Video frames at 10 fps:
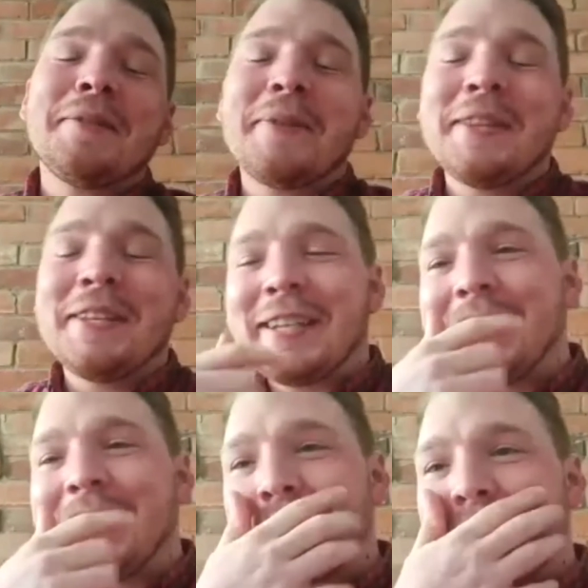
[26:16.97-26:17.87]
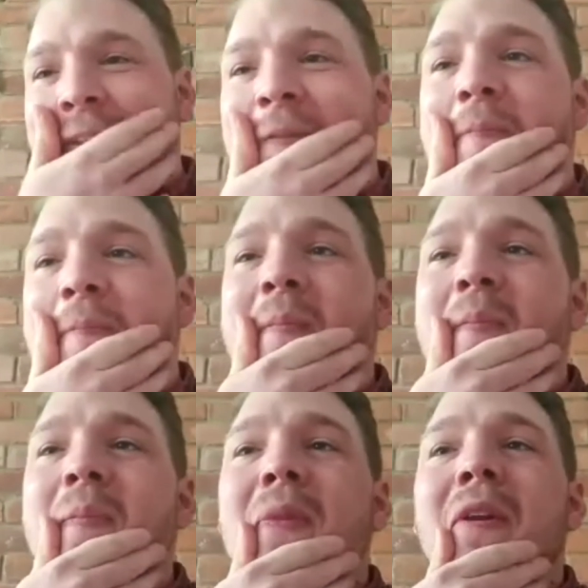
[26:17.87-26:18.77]
the Sainsbury's,
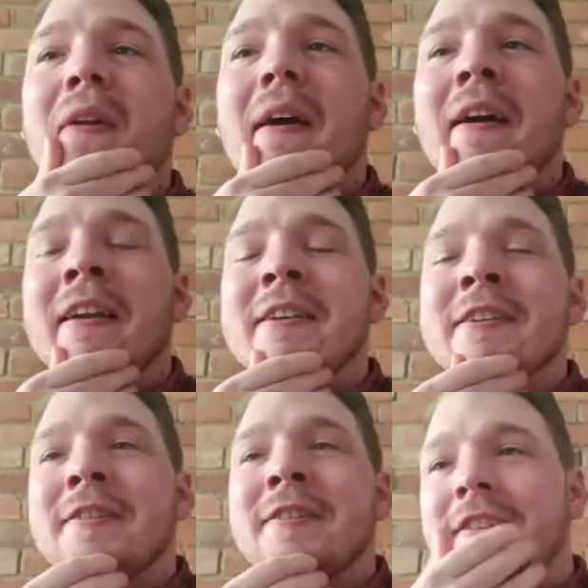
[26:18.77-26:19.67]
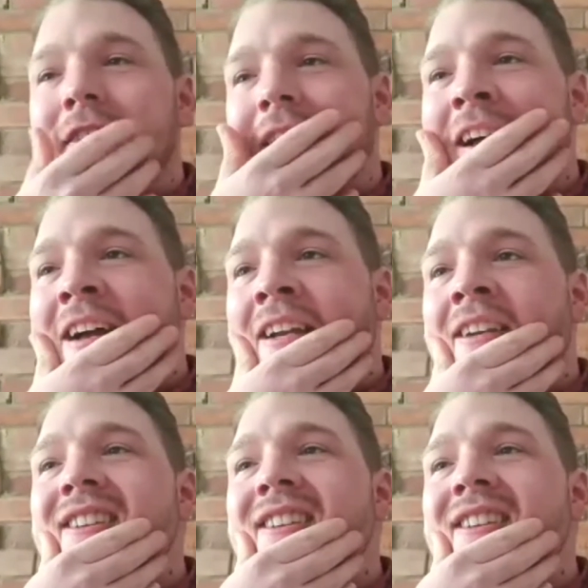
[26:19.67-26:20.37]
and I just had